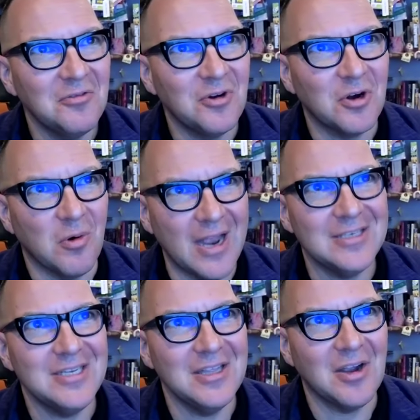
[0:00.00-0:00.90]
for
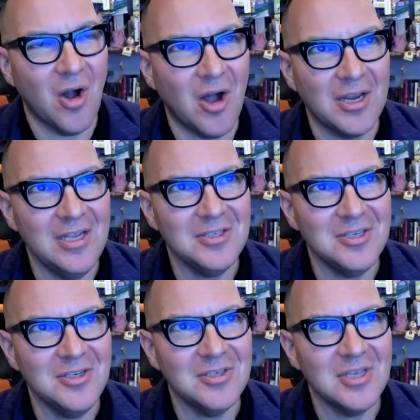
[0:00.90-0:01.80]
granting their
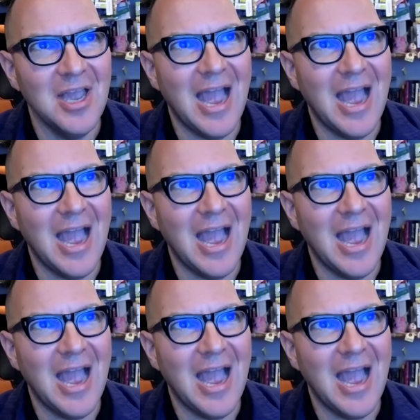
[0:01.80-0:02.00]
audiences